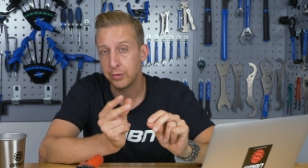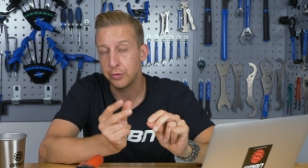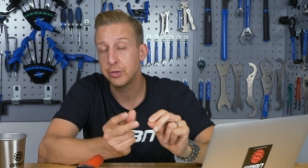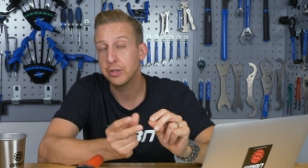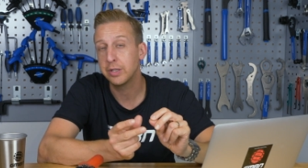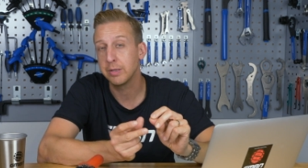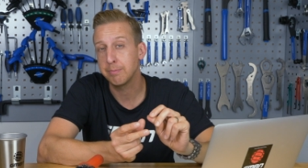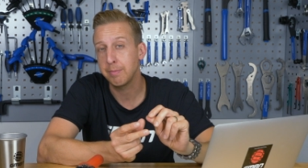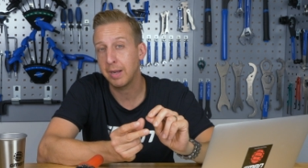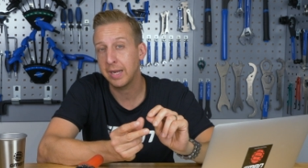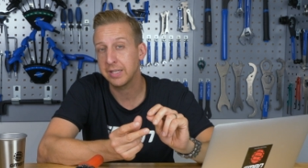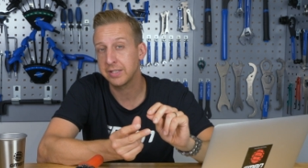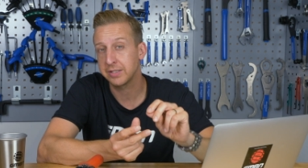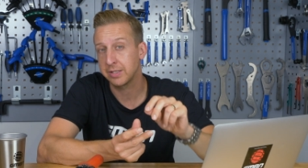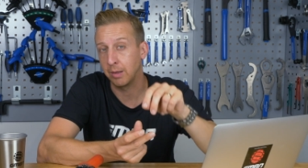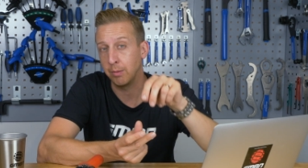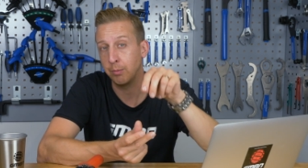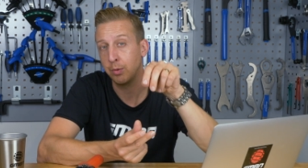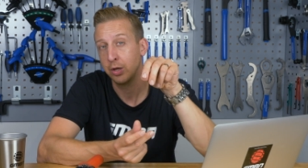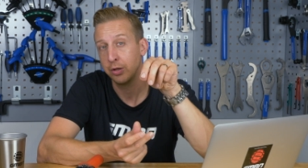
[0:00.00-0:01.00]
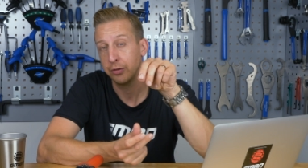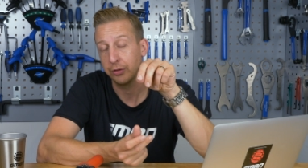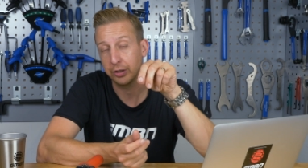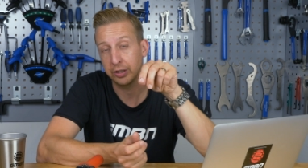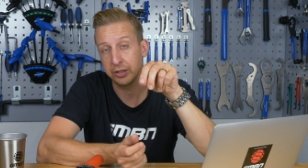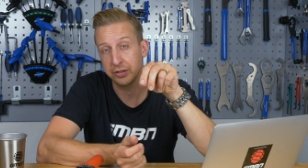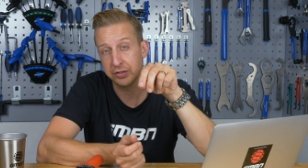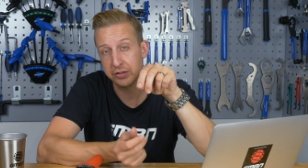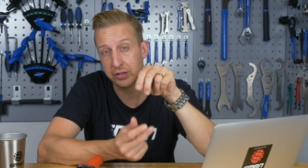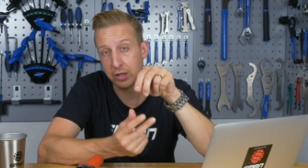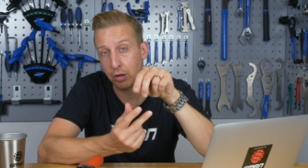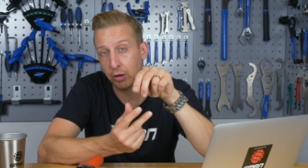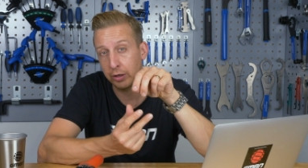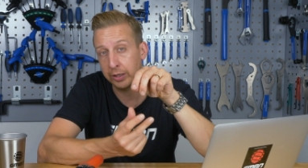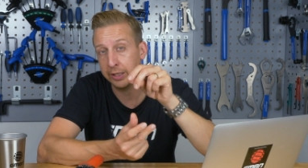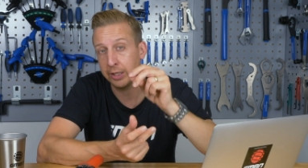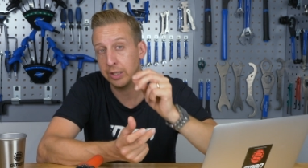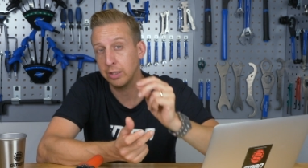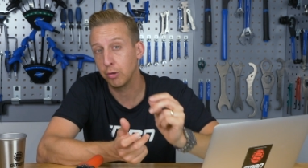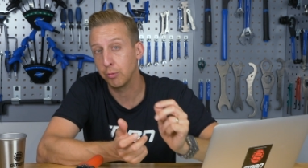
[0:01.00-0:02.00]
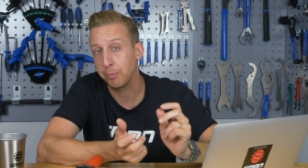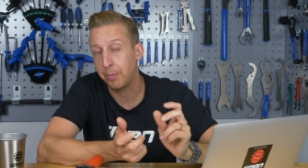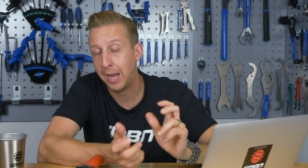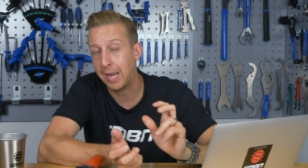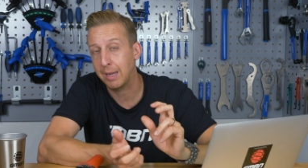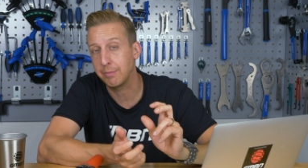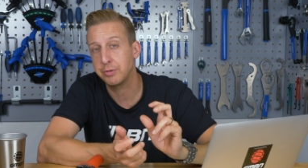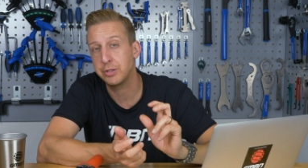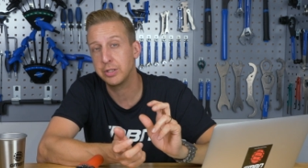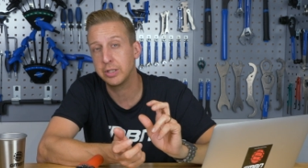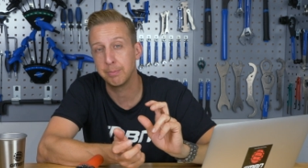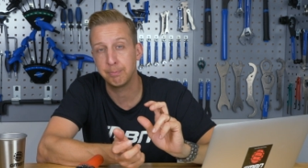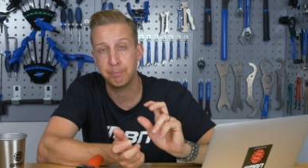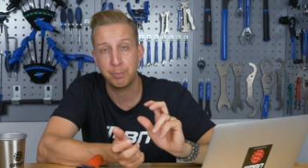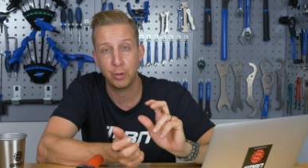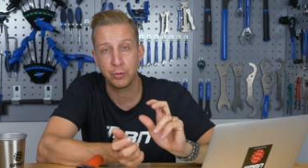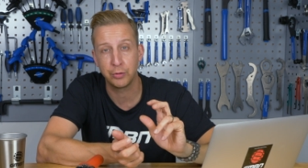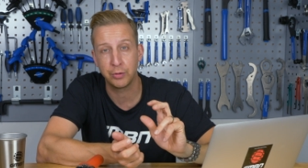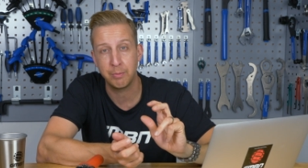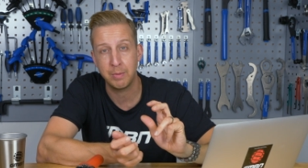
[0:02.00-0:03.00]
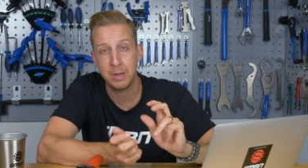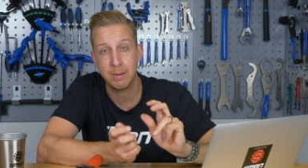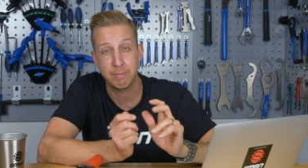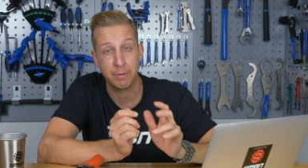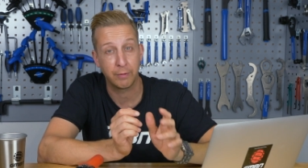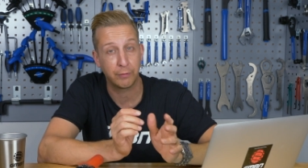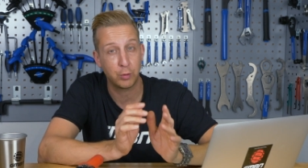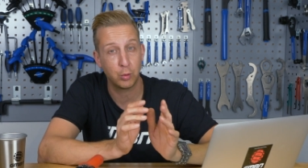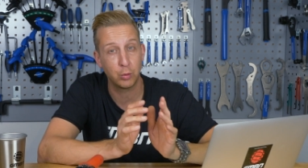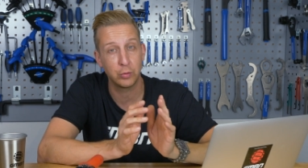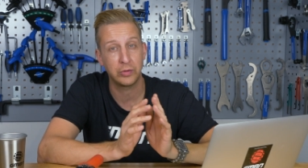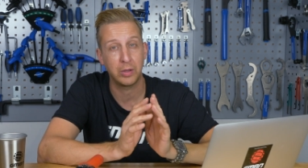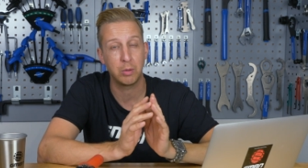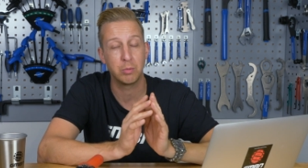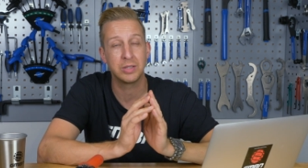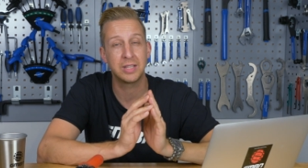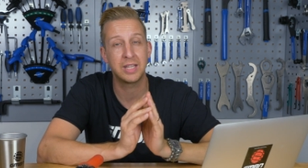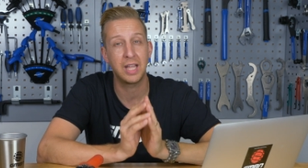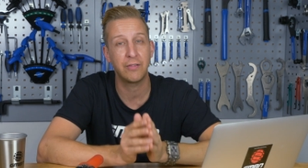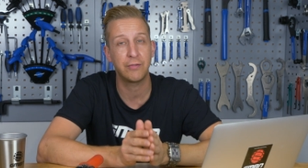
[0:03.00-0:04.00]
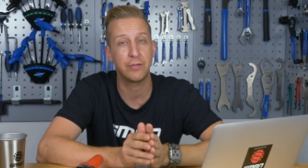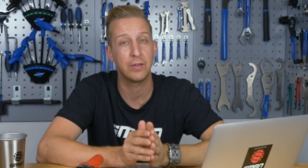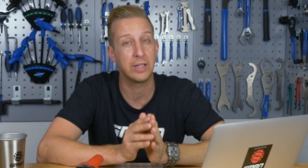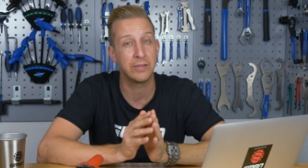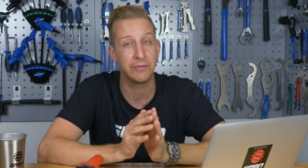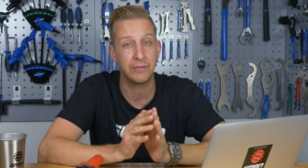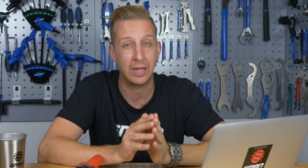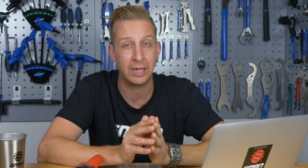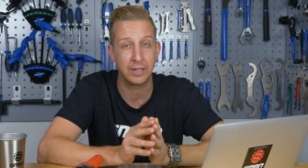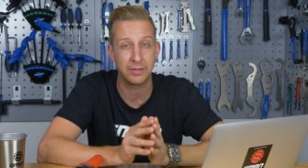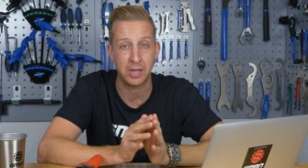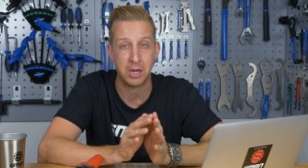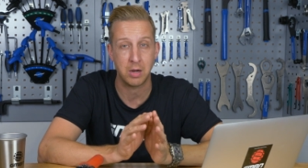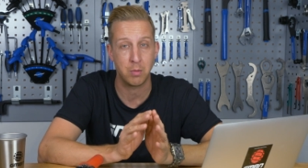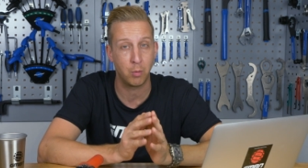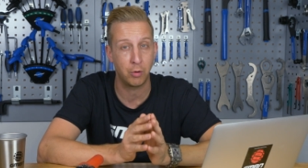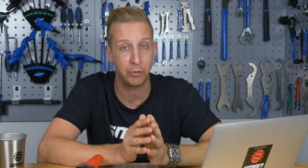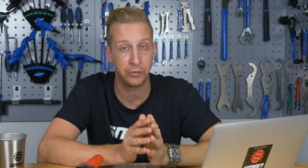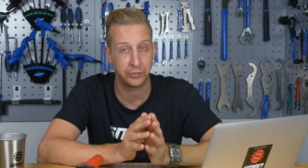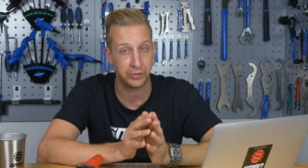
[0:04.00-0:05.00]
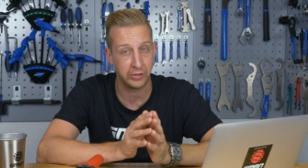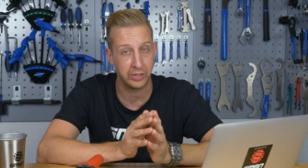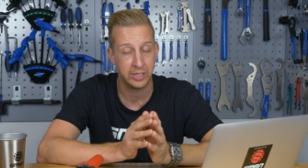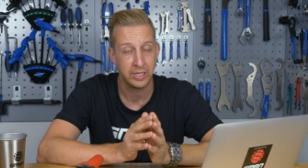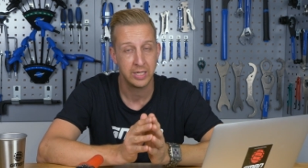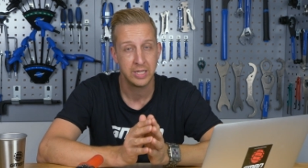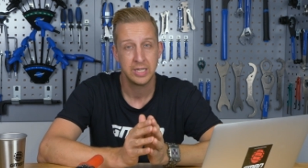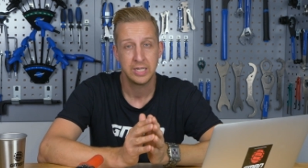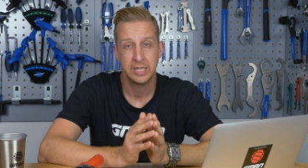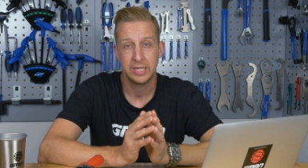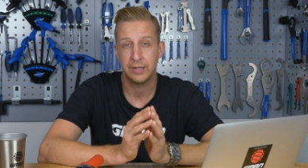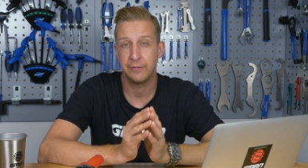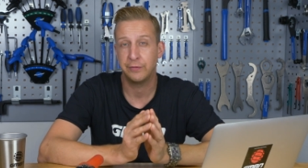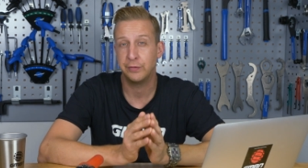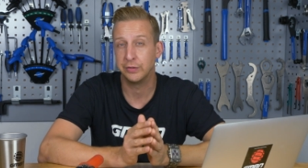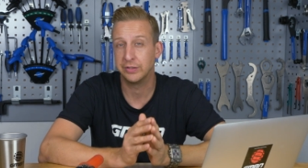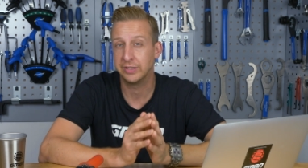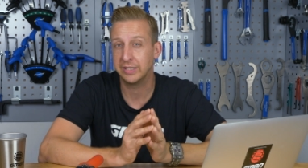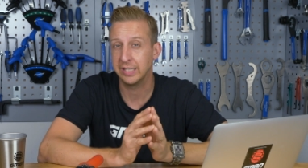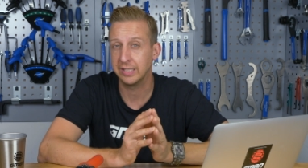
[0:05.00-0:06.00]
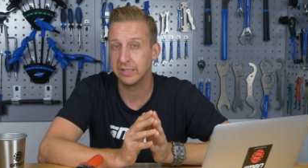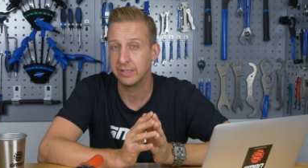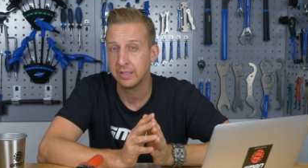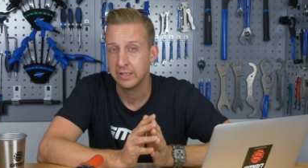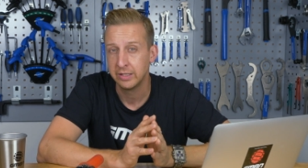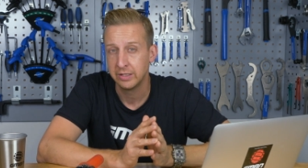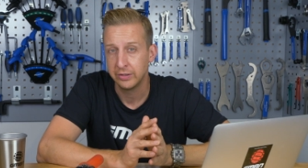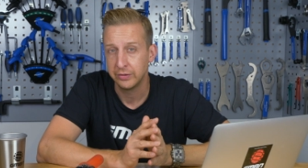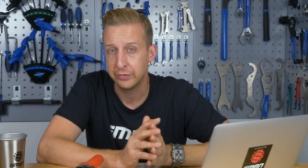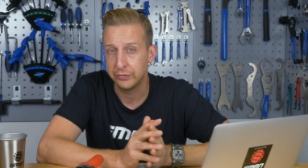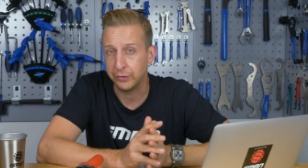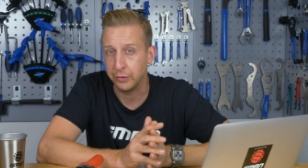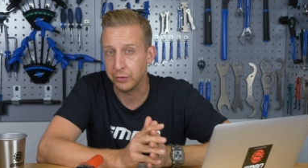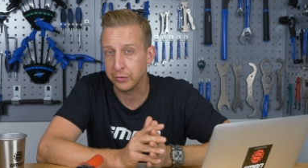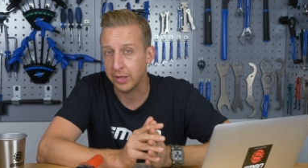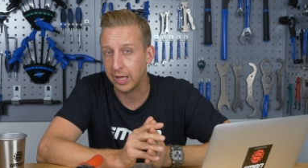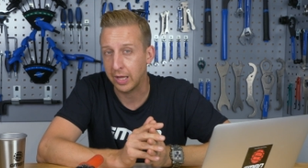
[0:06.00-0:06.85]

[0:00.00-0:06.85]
that you could make some that could slide in, or perhaps you could bond them in, but of course that would definitely invalidate your warranty if you did do